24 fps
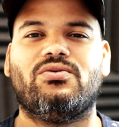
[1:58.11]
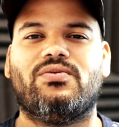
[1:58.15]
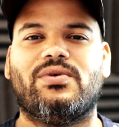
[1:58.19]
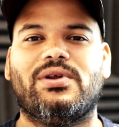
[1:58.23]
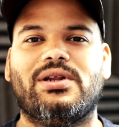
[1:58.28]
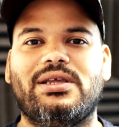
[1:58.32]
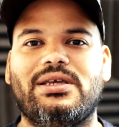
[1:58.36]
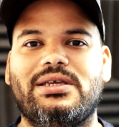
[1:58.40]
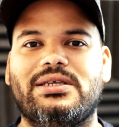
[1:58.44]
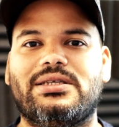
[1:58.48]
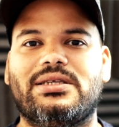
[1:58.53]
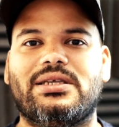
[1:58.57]

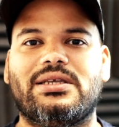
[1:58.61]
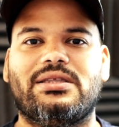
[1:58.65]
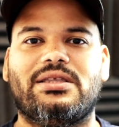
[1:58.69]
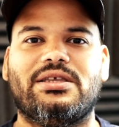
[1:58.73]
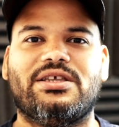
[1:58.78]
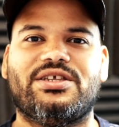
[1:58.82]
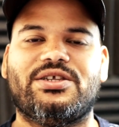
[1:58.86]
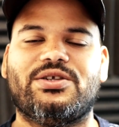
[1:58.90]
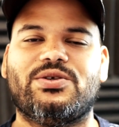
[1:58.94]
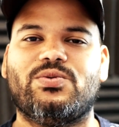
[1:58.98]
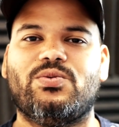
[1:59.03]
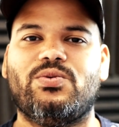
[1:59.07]
release it
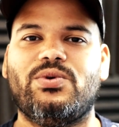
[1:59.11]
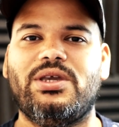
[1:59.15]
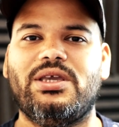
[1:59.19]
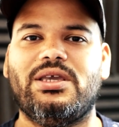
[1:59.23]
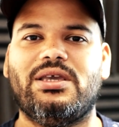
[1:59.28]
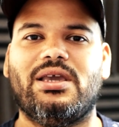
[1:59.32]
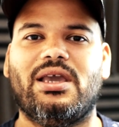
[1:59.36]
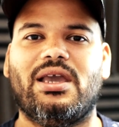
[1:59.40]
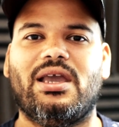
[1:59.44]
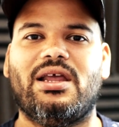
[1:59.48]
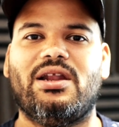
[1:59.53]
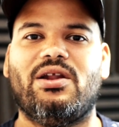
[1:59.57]
this
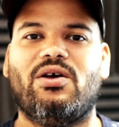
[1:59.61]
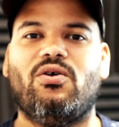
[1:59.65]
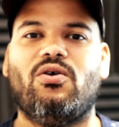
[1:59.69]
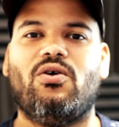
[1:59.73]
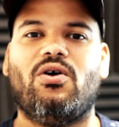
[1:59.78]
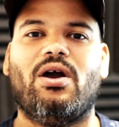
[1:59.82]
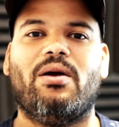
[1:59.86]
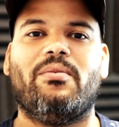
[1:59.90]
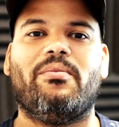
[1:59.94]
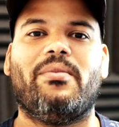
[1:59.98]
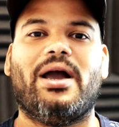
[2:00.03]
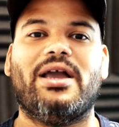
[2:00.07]
weekend,
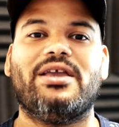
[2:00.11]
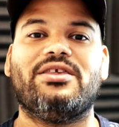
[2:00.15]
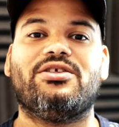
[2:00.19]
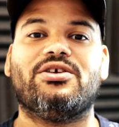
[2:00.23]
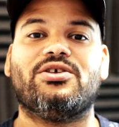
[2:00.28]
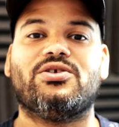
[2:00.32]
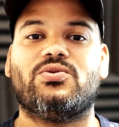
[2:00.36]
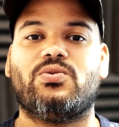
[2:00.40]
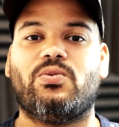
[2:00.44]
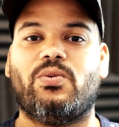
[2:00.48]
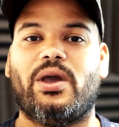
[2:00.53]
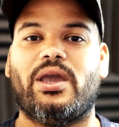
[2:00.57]
or I might
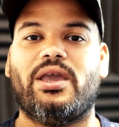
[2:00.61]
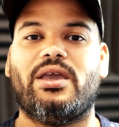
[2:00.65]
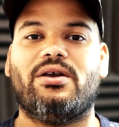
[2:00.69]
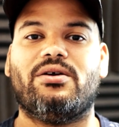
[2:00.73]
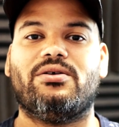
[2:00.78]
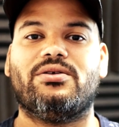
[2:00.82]
just wait